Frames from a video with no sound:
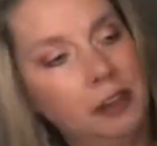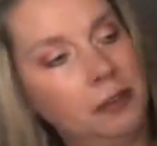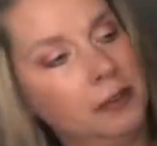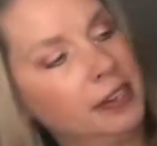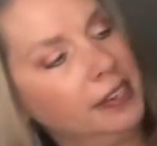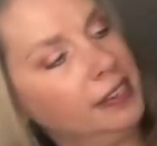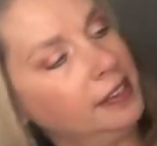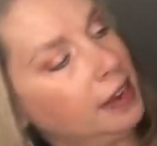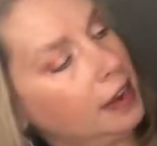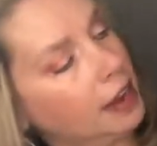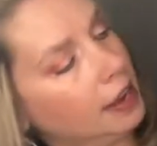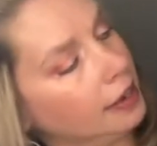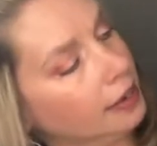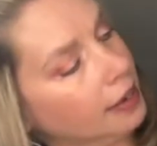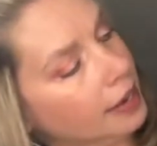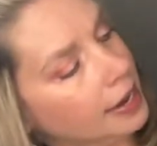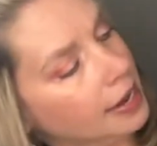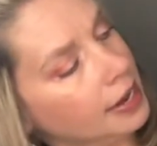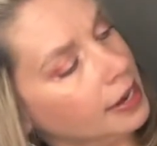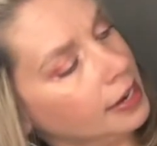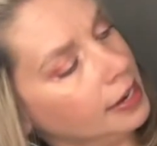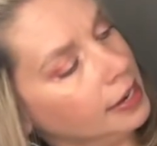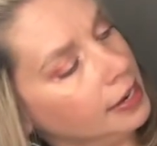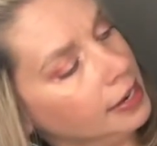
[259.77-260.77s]
it's got
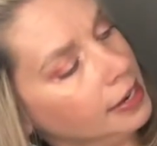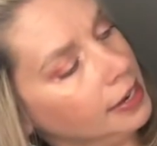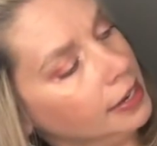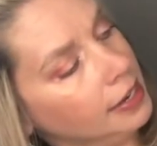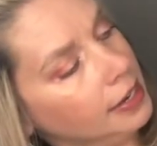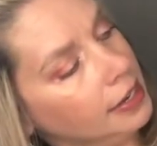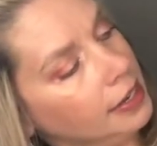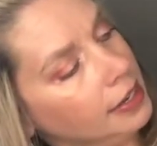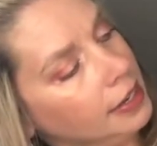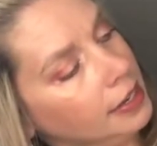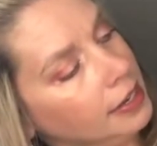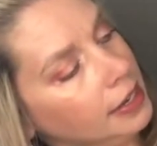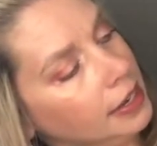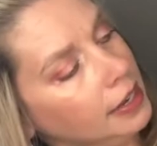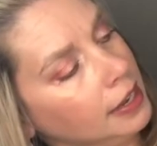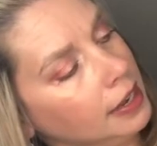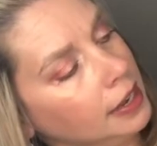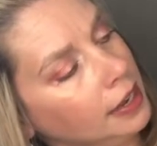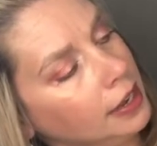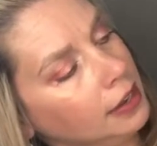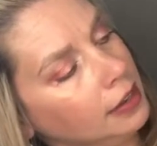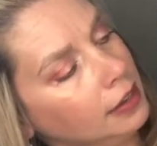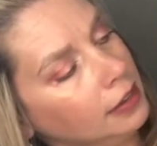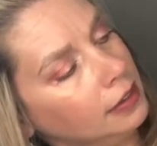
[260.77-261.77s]
like
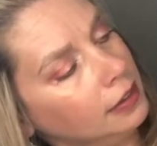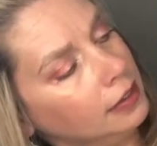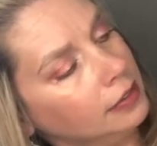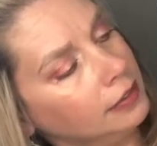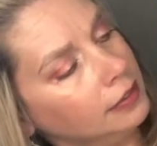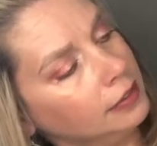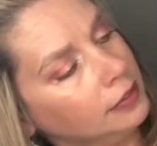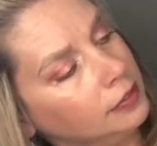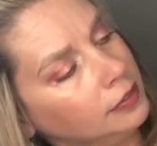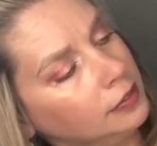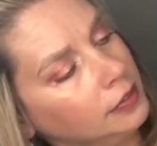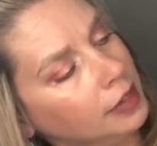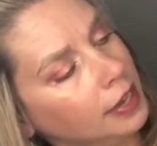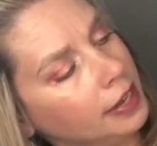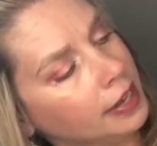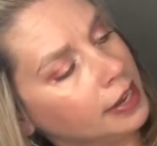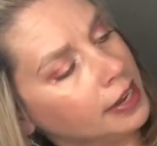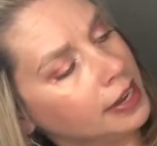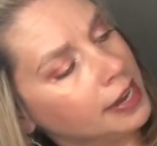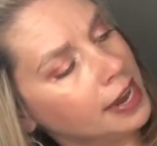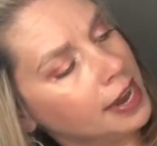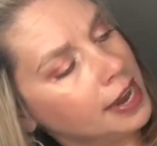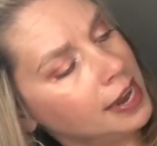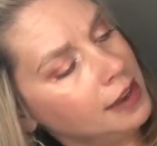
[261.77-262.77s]
a
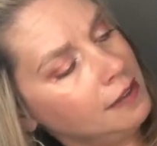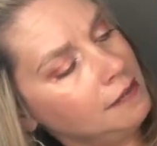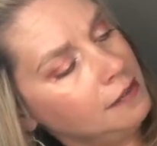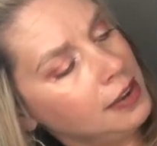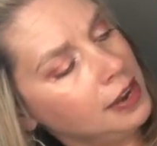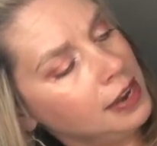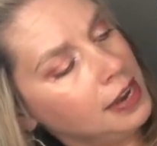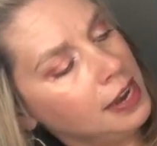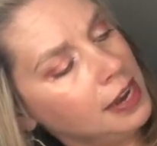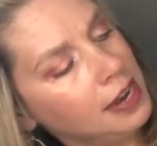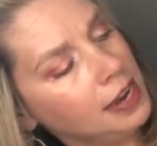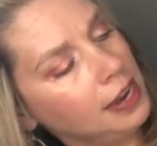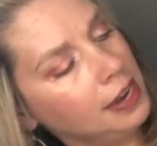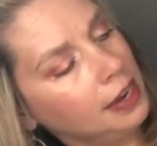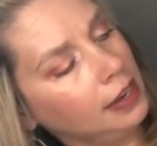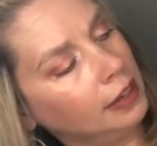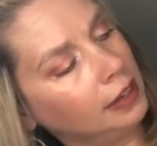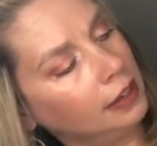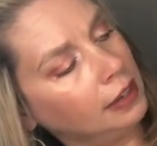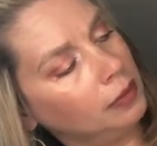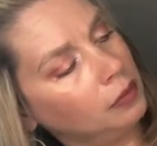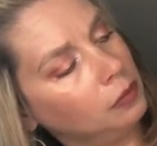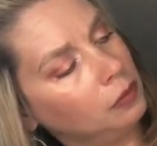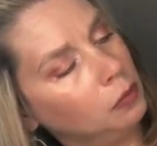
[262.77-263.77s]
navy
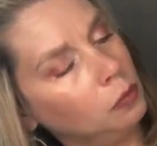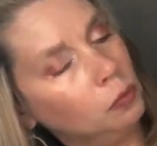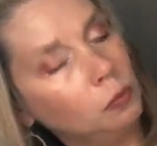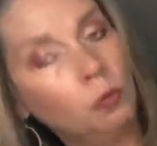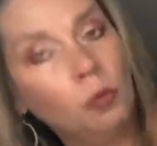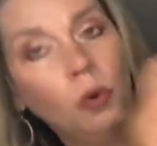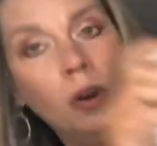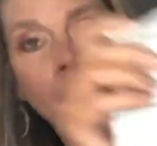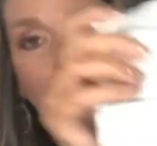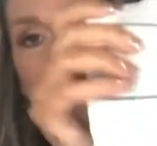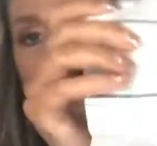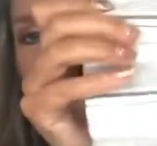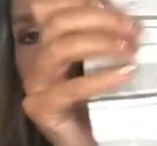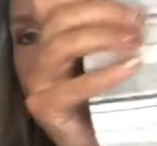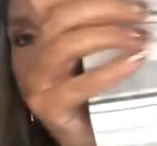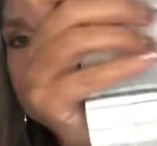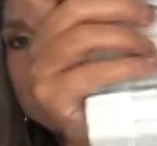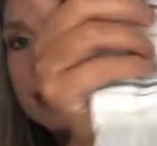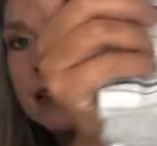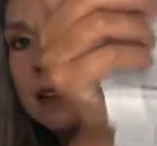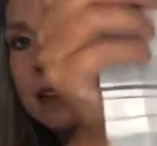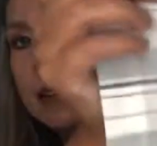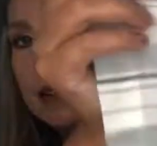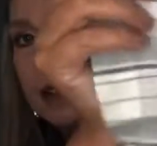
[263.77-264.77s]
and
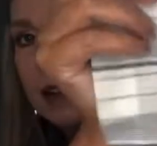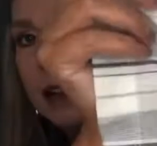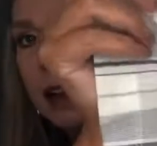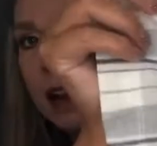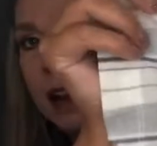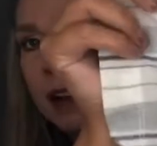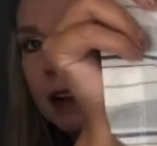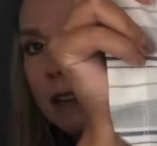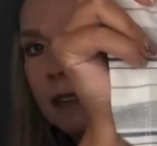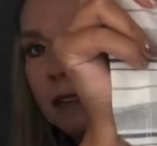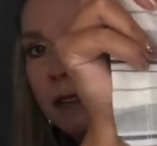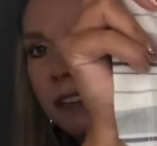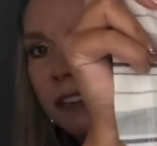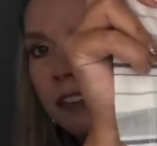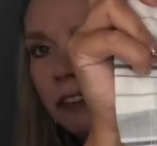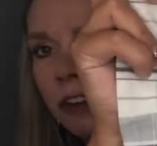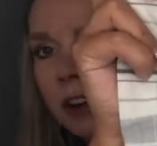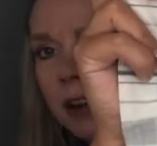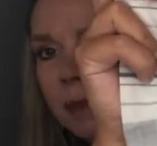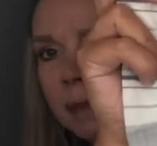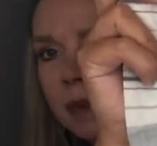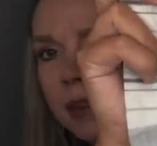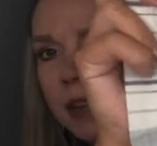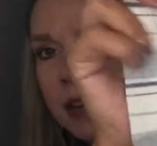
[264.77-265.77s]
white kind of
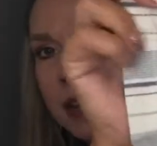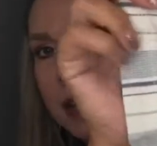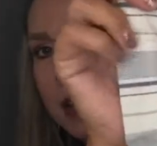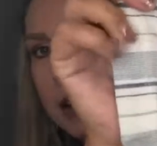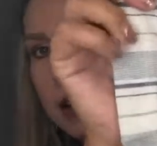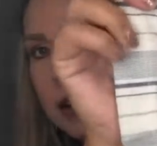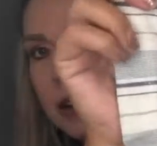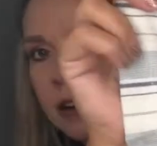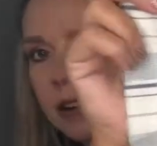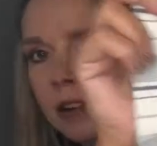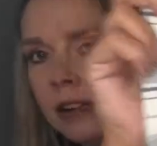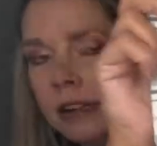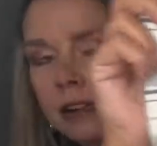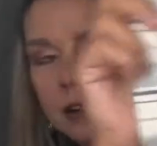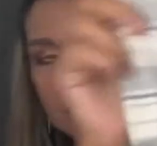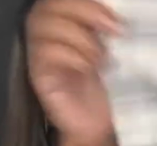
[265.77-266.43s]
striping here.